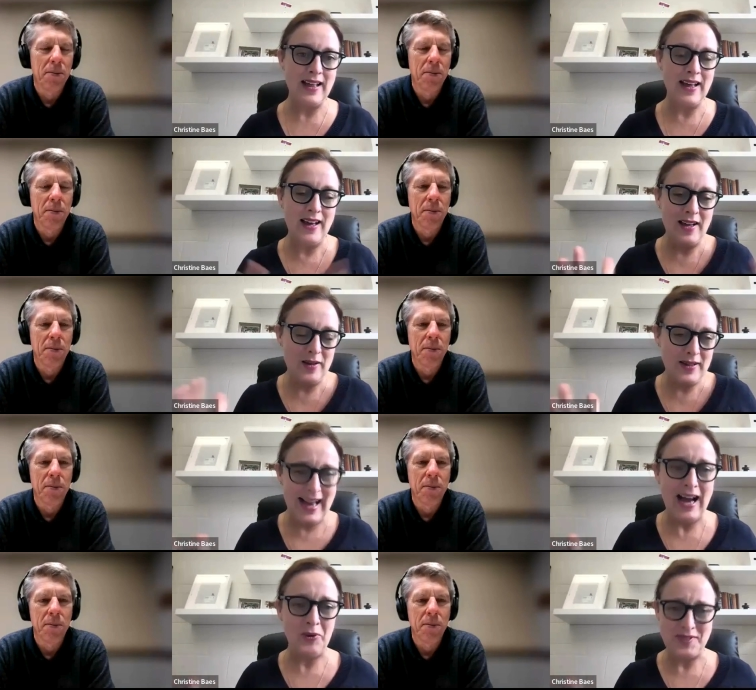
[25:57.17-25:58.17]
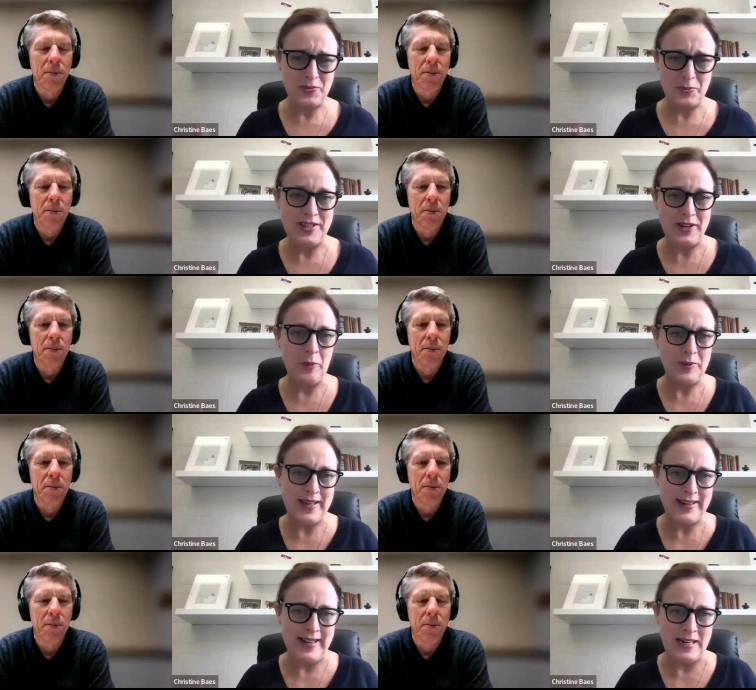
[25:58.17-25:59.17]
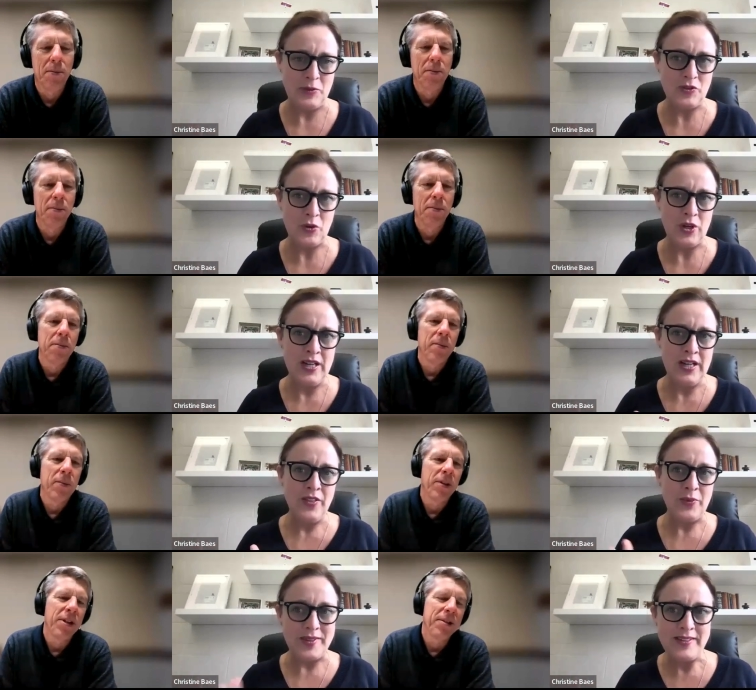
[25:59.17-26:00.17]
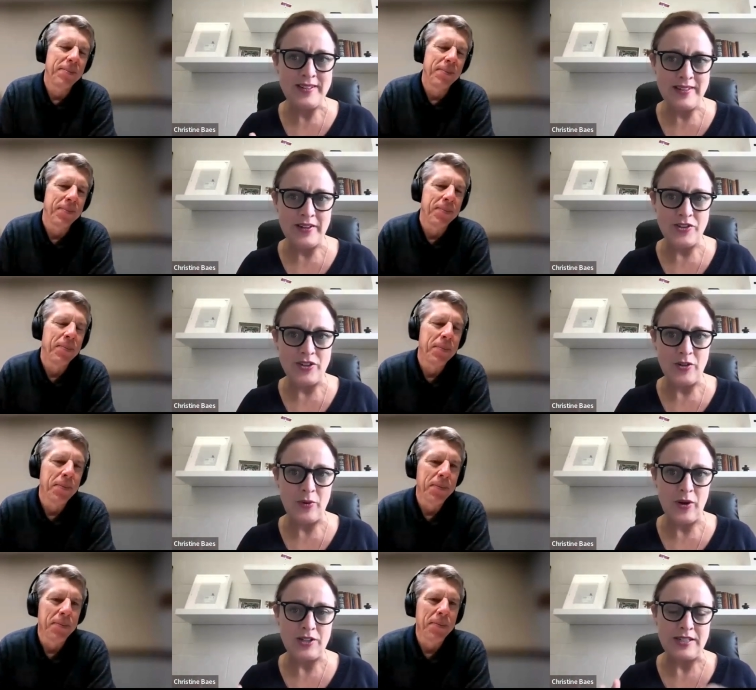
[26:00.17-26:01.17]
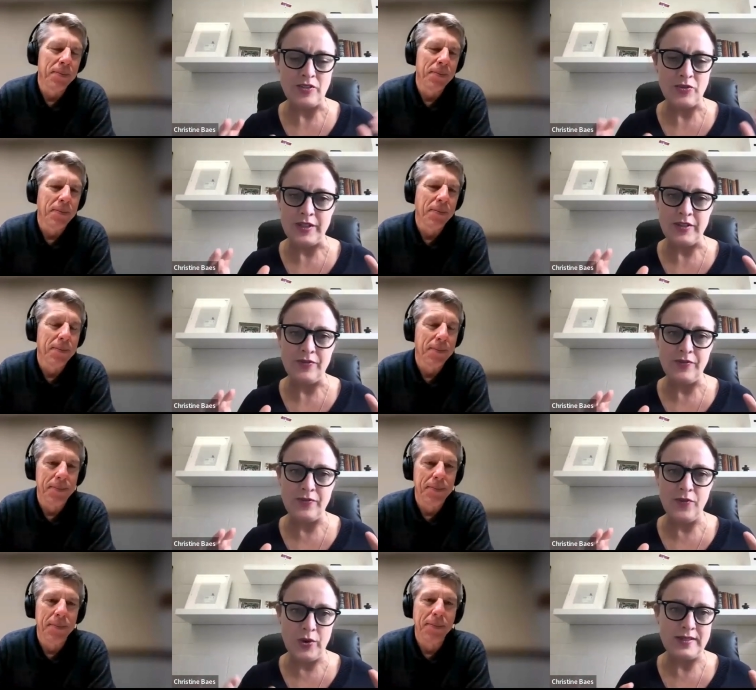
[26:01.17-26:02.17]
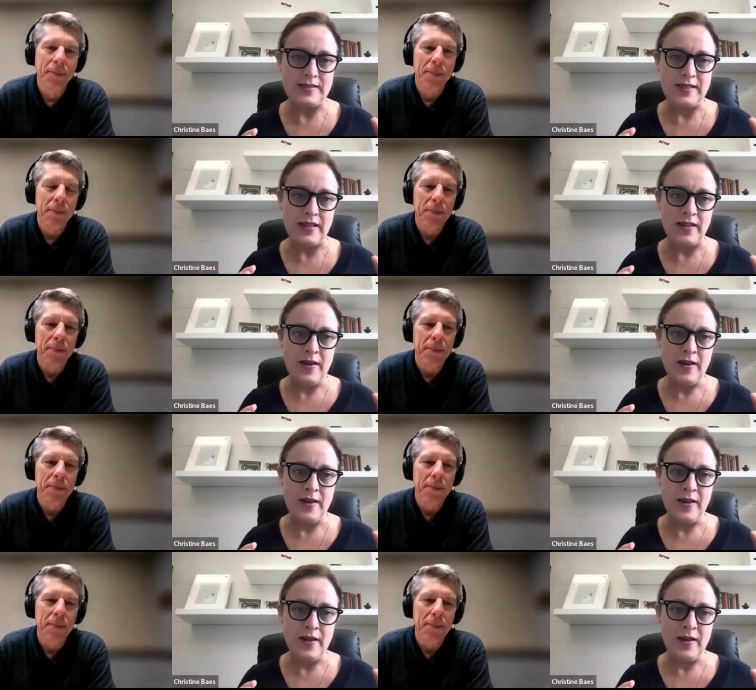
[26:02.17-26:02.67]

Speaker 1: a, a, cow is a pretty complicated animal. So the Resilient yeah. Dairy Genome Project is really focusing,